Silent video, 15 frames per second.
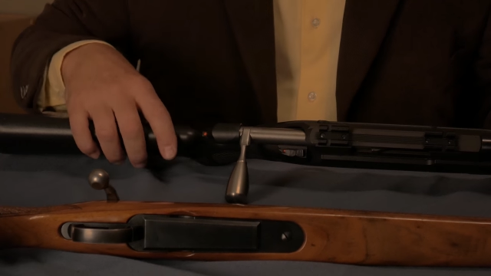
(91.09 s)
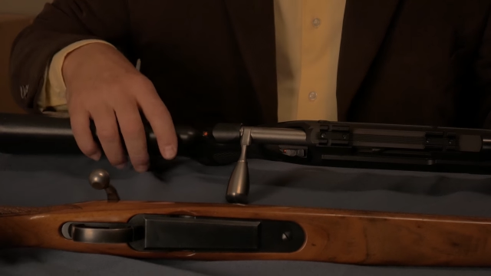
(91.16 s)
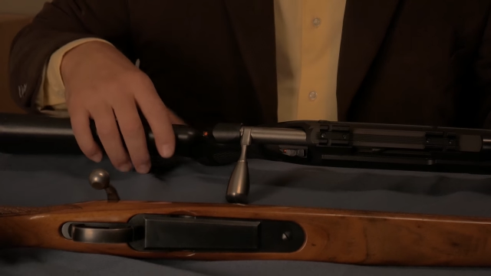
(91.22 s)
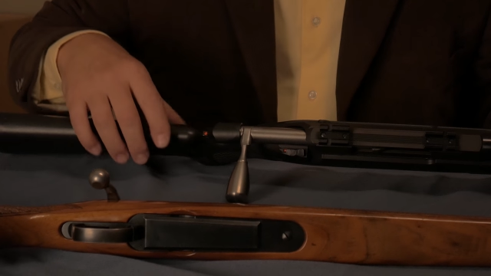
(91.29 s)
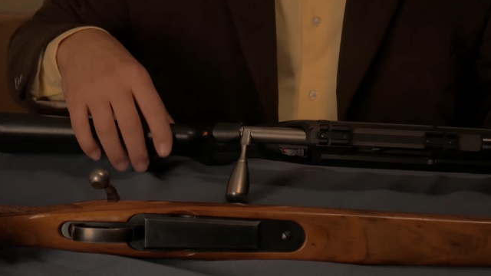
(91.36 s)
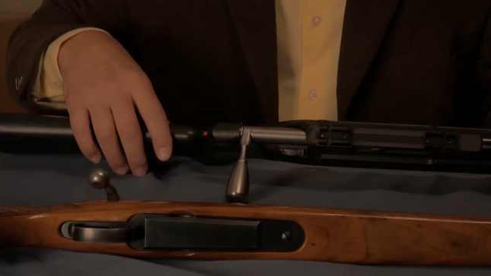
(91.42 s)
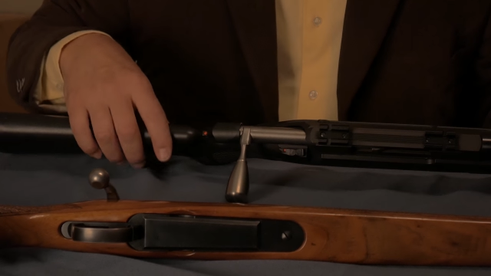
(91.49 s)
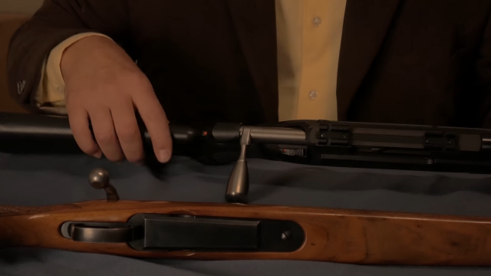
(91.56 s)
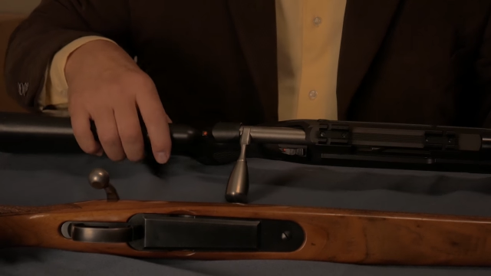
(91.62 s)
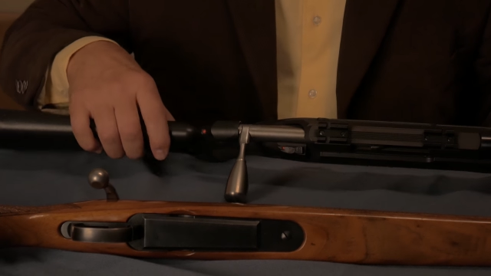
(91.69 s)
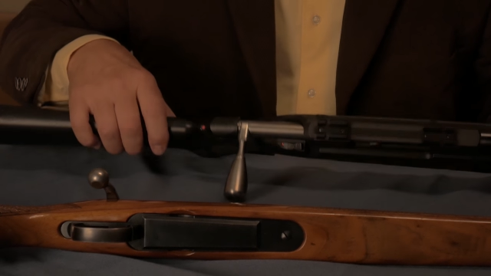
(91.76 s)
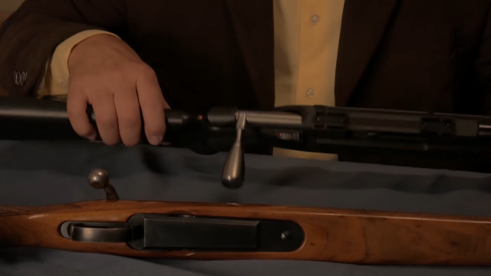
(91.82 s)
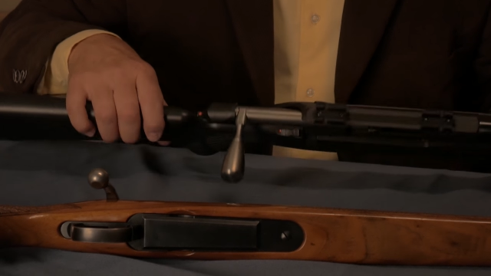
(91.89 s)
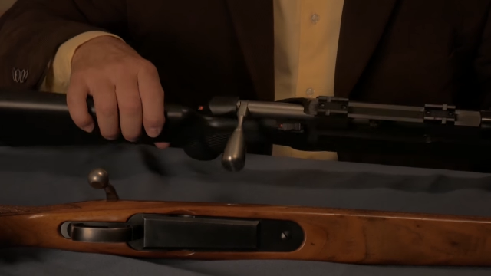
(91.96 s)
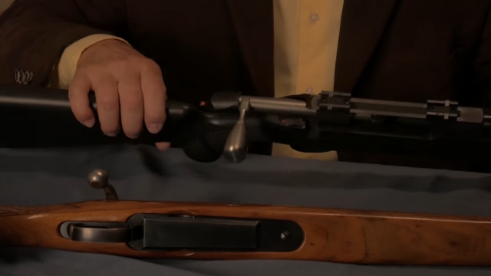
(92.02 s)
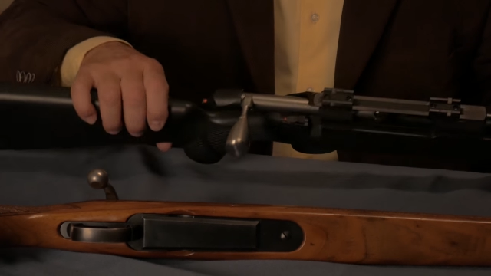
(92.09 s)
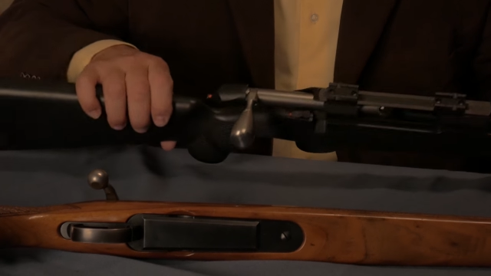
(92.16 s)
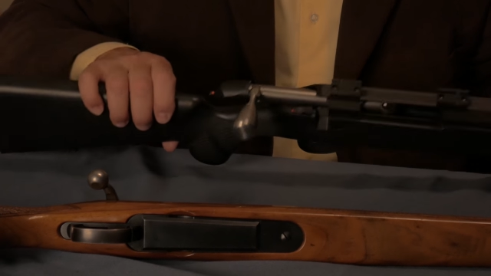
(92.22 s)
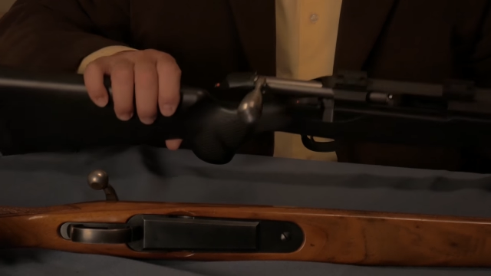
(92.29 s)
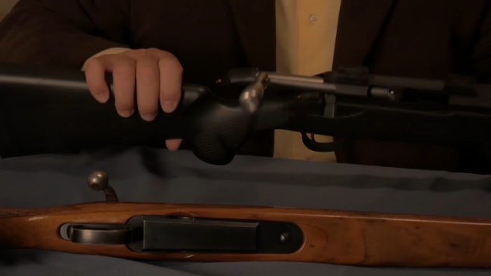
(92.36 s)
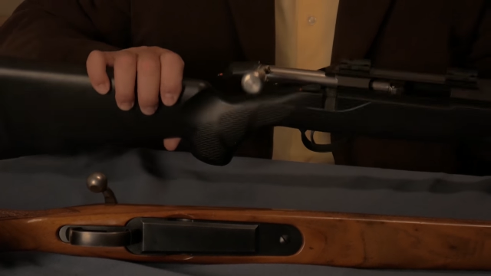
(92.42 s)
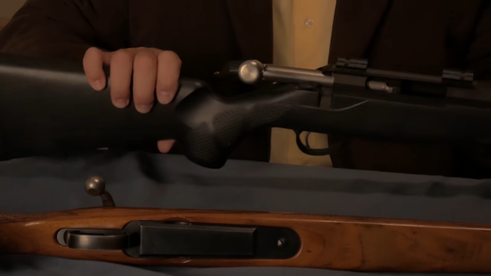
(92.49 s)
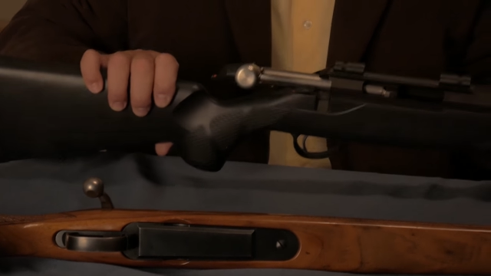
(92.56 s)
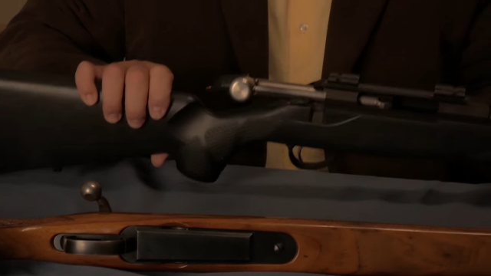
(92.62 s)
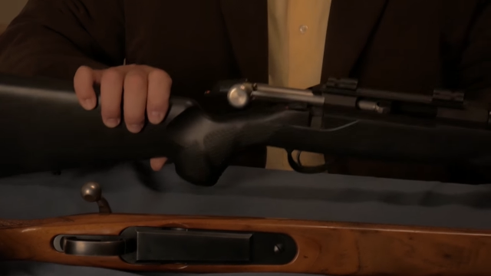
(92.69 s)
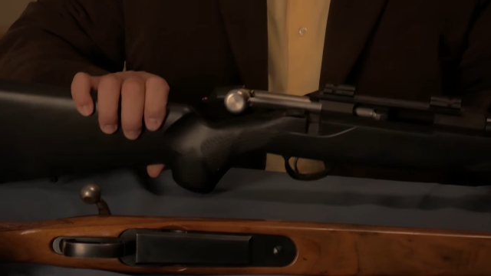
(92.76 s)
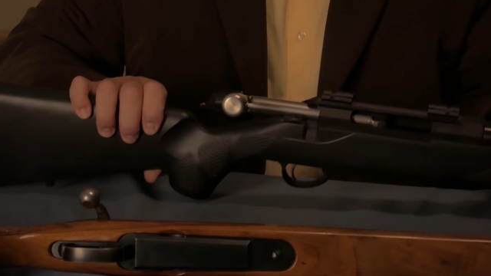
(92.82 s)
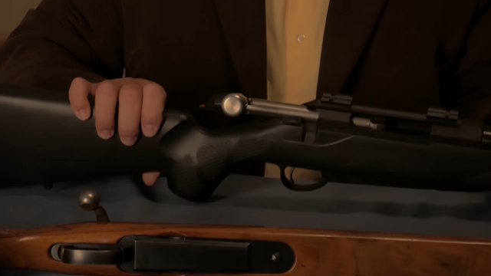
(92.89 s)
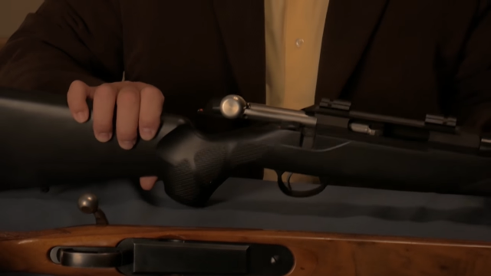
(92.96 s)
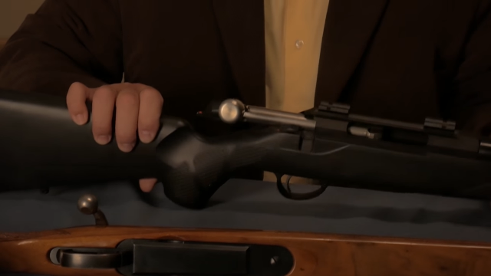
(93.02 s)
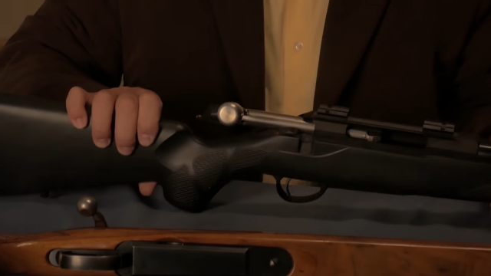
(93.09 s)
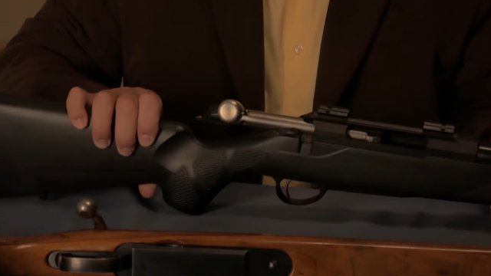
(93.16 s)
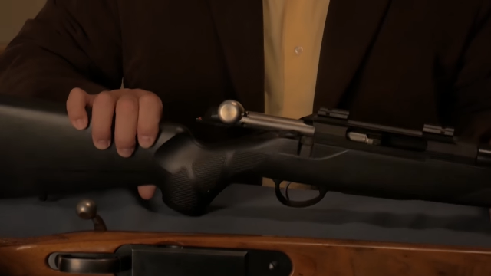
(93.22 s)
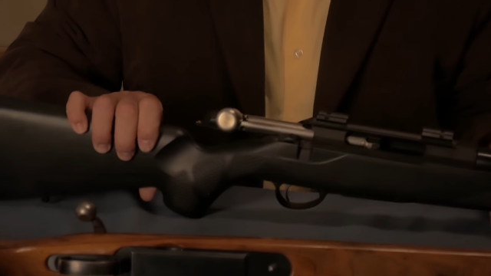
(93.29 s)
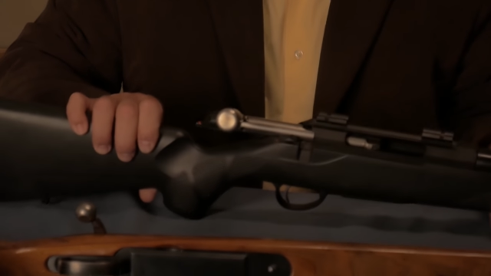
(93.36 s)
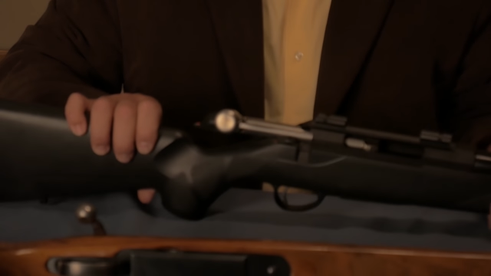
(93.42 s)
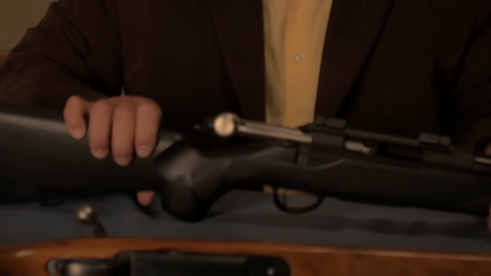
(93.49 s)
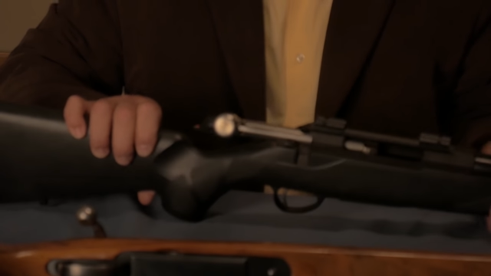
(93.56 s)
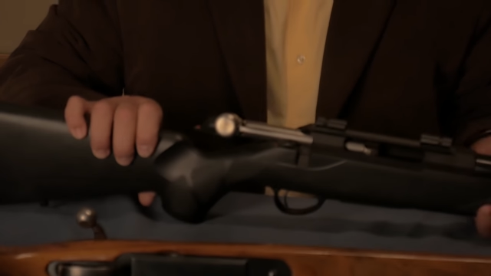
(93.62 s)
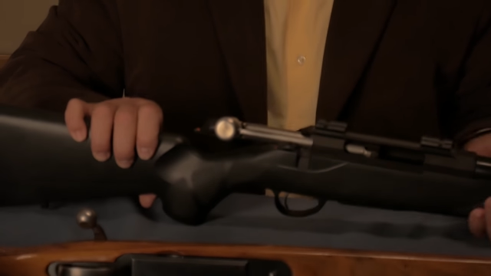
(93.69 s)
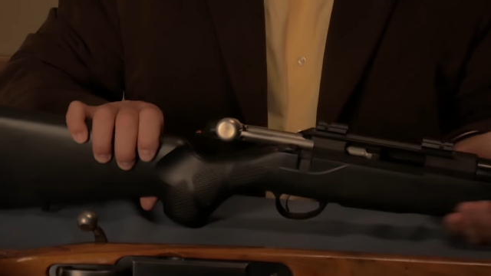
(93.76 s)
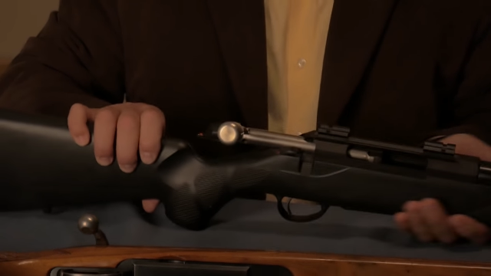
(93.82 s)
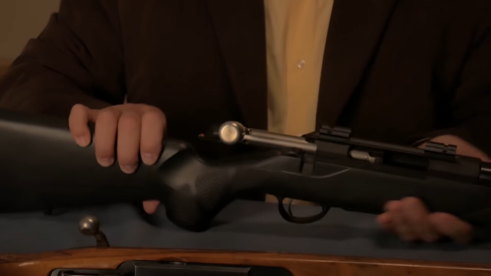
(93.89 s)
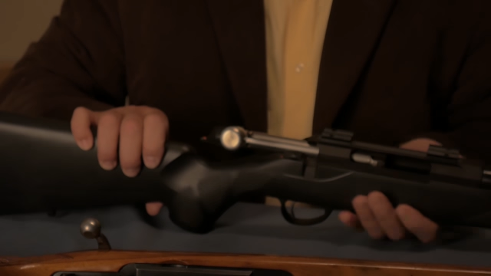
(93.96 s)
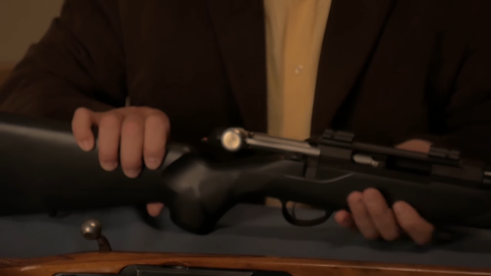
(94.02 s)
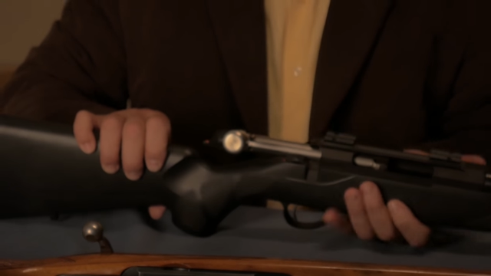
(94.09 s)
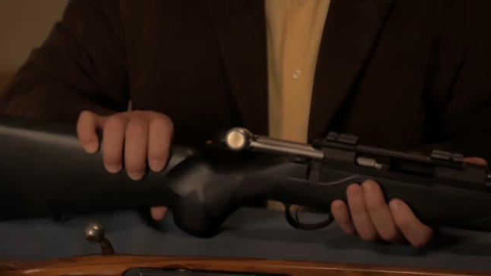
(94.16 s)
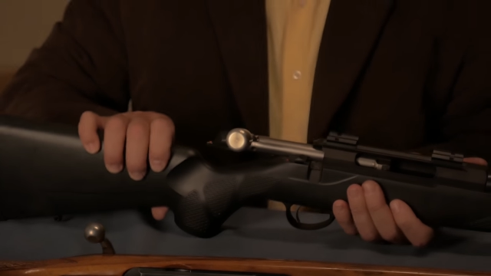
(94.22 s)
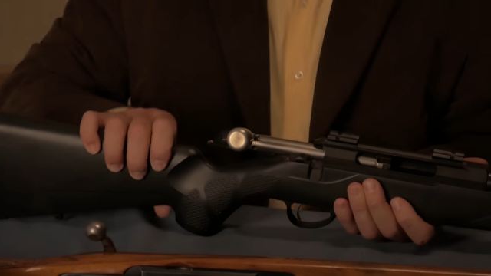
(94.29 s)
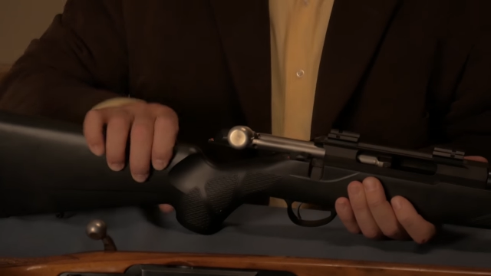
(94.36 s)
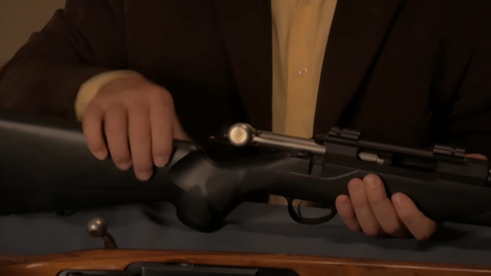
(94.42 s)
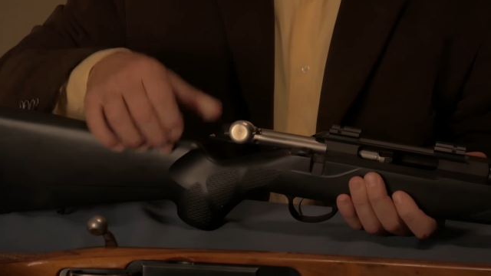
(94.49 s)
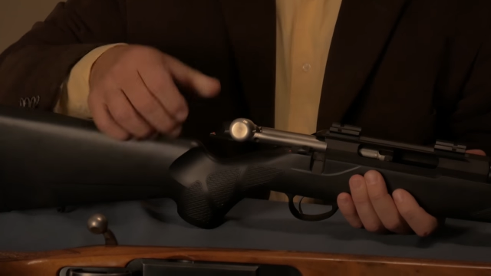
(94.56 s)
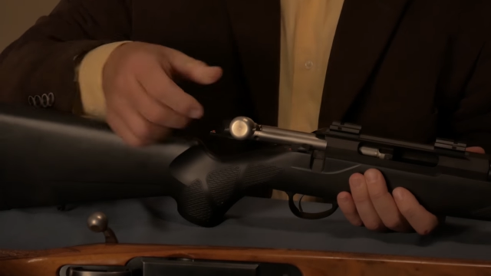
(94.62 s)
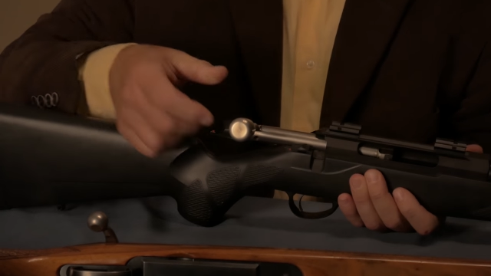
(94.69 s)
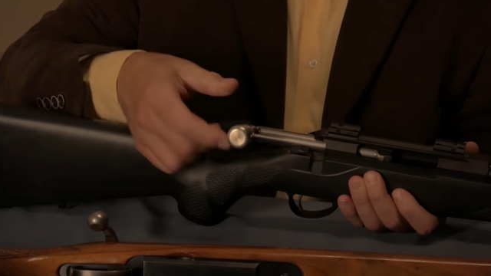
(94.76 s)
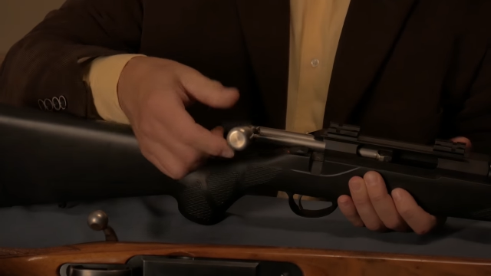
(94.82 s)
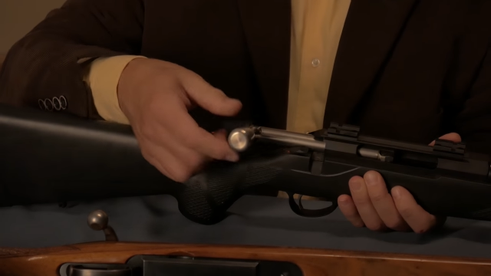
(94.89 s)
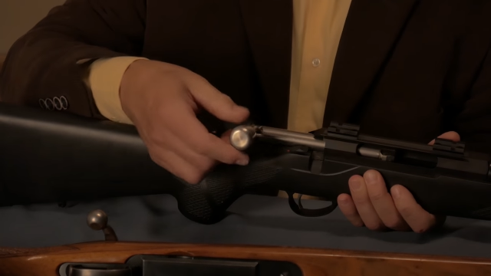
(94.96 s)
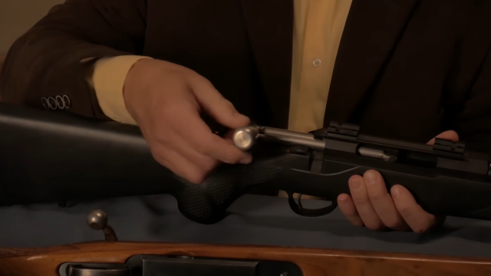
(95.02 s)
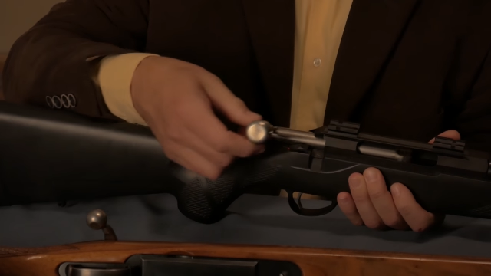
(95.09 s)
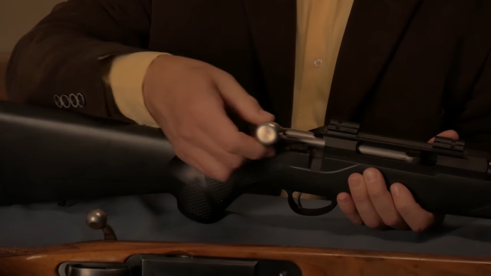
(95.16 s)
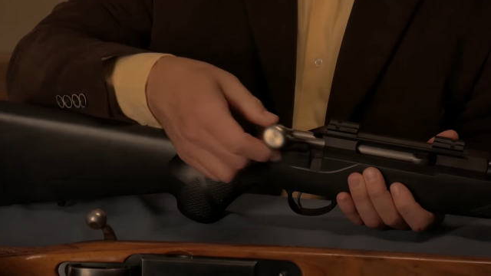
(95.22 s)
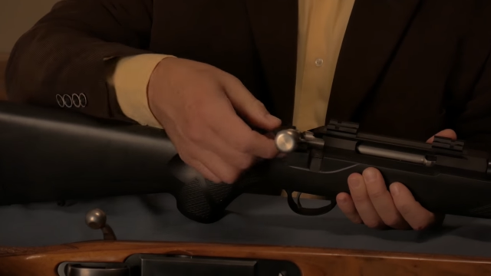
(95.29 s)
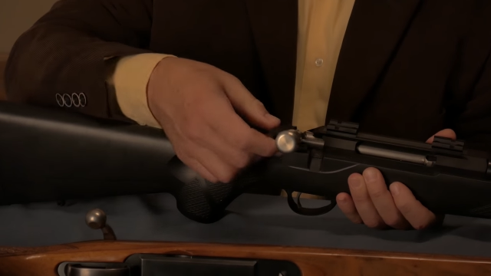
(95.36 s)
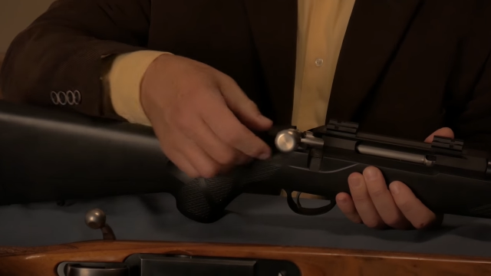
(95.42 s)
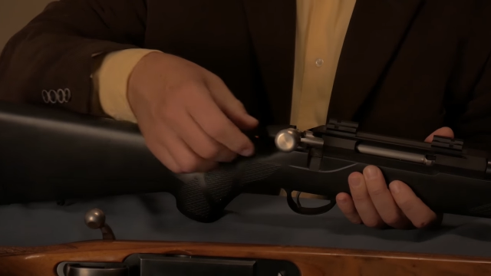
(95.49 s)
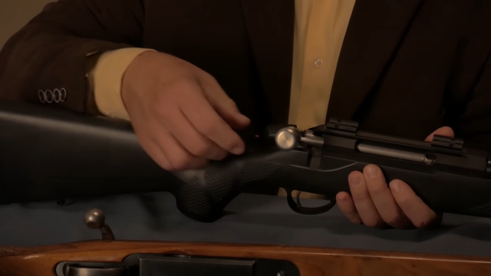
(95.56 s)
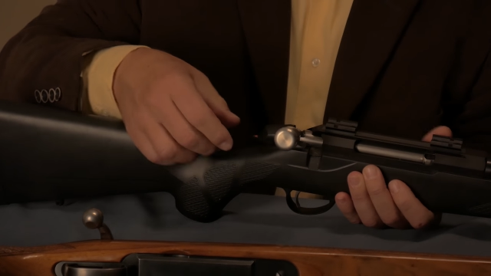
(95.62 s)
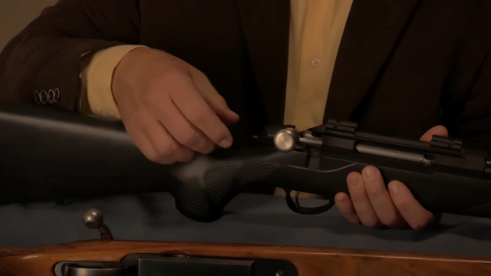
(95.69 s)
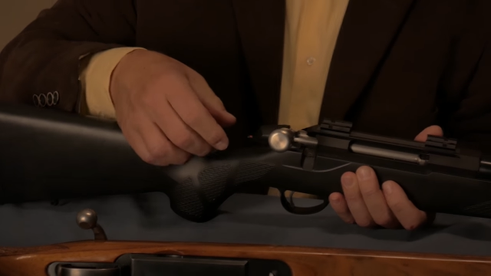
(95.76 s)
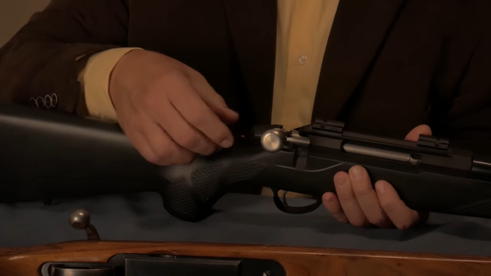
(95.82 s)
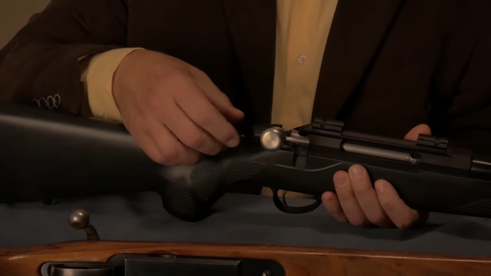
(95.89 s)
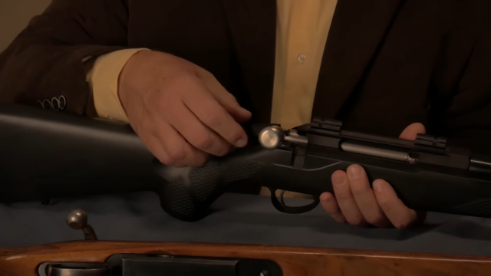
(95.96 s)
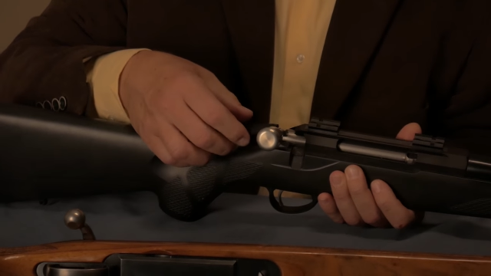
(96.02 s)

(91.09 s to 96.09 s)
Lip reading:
No face is visible, so there are no lips to read.